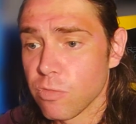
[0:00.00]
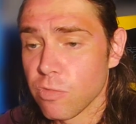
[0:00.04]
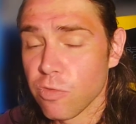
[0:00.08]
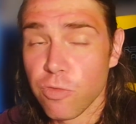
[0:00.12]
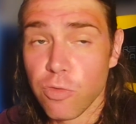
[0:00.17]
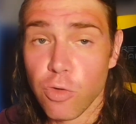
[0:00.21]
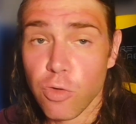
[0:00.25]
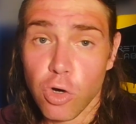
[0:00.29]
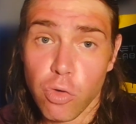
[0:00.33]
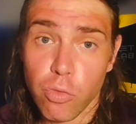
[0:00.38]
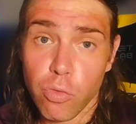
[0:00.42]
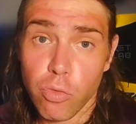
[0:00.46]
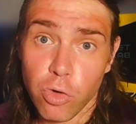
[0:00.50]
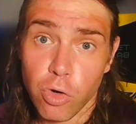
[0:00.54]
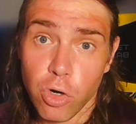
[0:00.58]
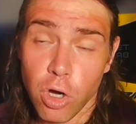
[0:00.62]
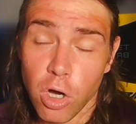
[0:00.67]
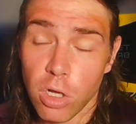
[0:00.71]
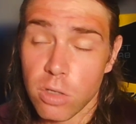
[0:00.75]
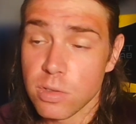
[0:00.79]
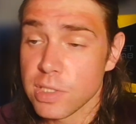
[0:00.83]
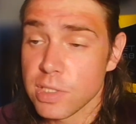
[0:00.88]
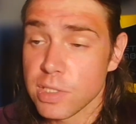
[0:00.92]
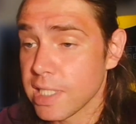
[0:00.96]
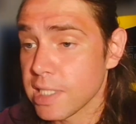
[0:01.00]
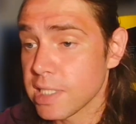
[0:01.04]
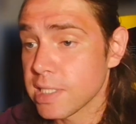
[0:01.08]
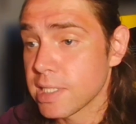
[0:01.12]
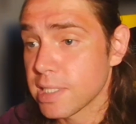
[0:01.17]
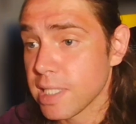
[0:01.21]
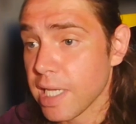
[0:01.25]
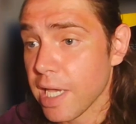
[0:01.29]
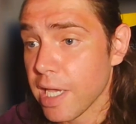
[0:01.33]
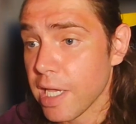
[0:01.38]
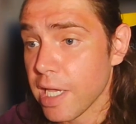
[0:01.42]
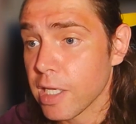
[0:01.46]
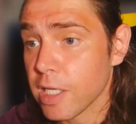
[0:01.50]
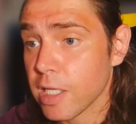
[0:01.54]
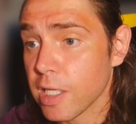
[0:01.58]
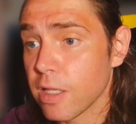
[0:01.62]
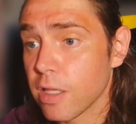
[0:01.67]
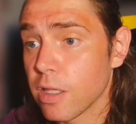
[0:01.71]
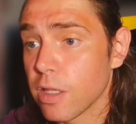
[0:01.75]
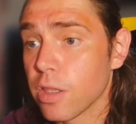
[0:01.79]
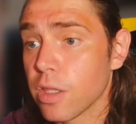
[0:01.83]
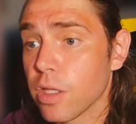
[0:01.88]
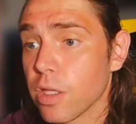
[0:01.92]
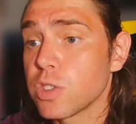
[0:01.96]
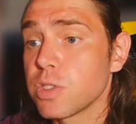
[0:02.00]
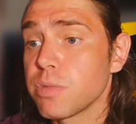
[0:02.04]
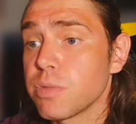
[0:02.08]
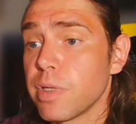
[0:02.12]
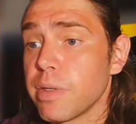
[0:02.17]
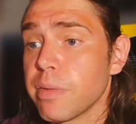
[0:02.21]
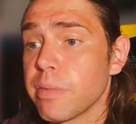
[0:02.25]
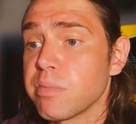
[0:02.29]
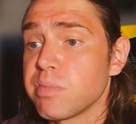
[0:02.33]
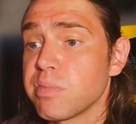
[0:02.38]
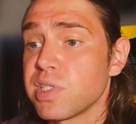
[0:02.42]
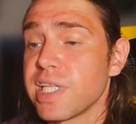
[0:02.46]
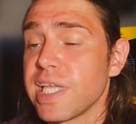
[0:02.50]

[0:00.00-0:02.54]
For context's sake, those minimum